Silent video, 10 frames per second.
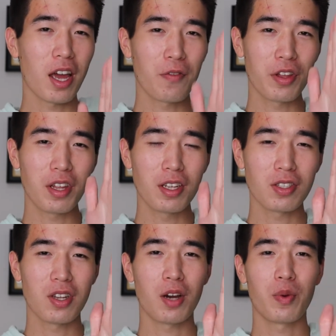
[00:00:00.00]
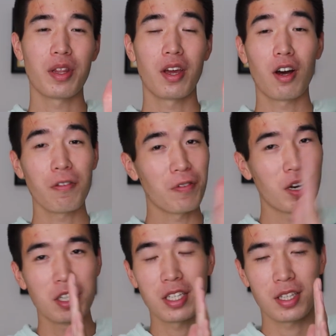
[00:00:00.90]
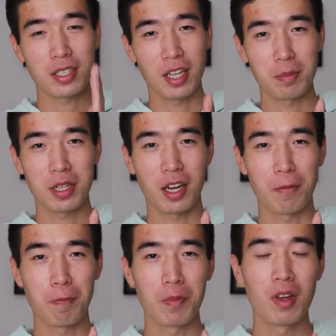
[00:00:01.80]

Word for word: everything so that way they all finish at the same time.